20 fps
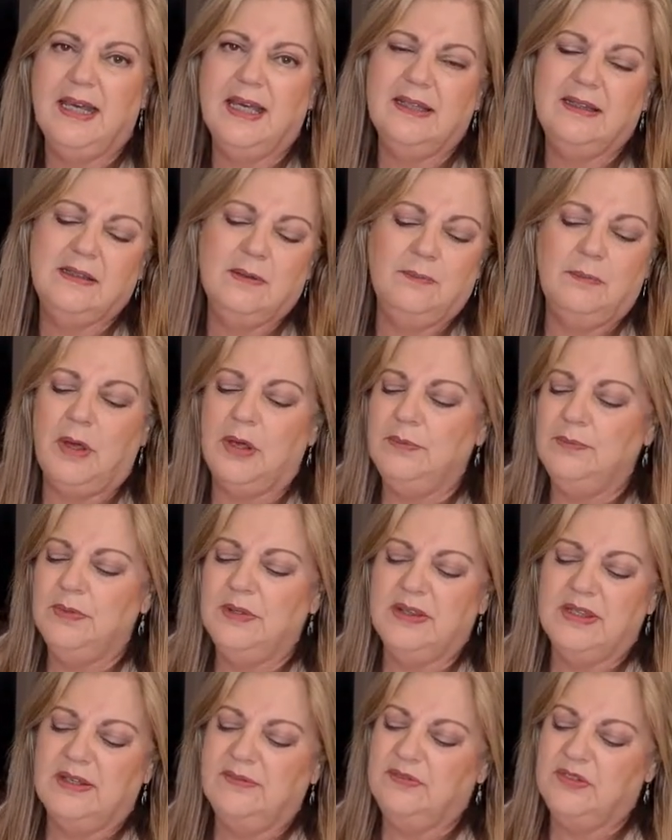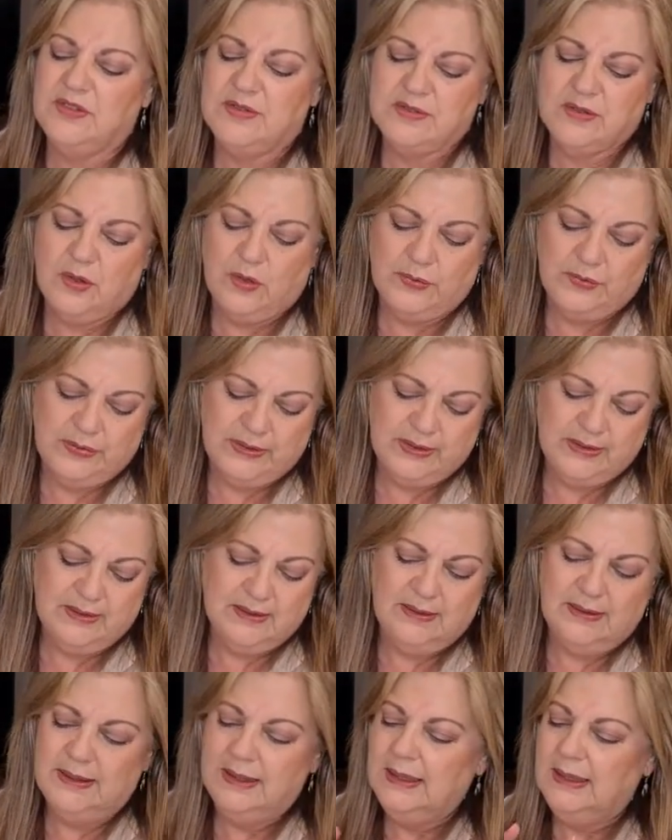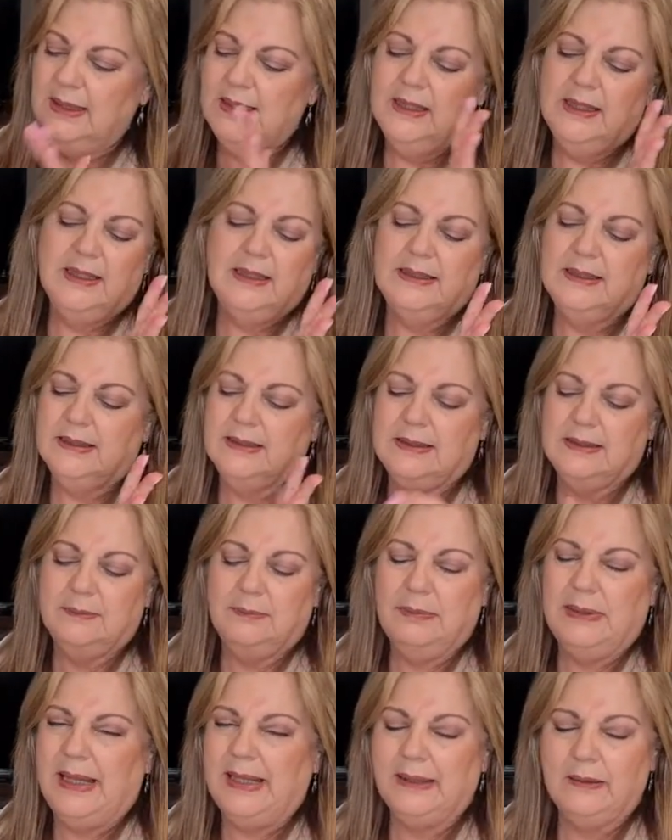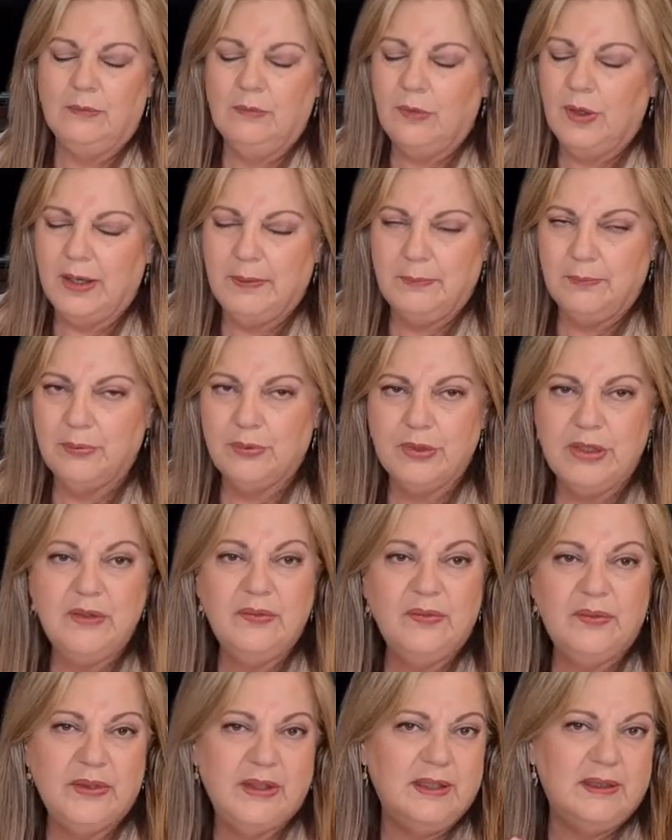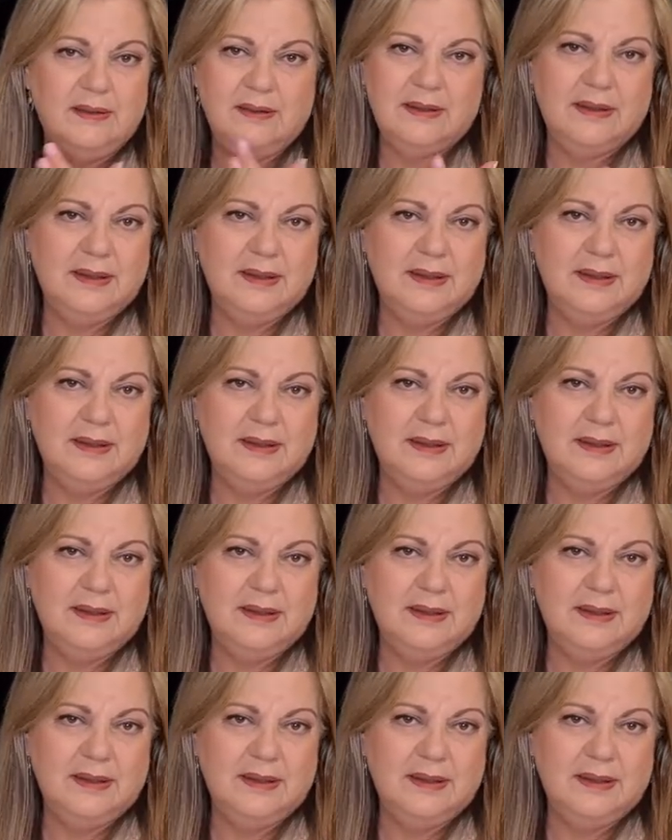At the moment, they've just got the the black and white print that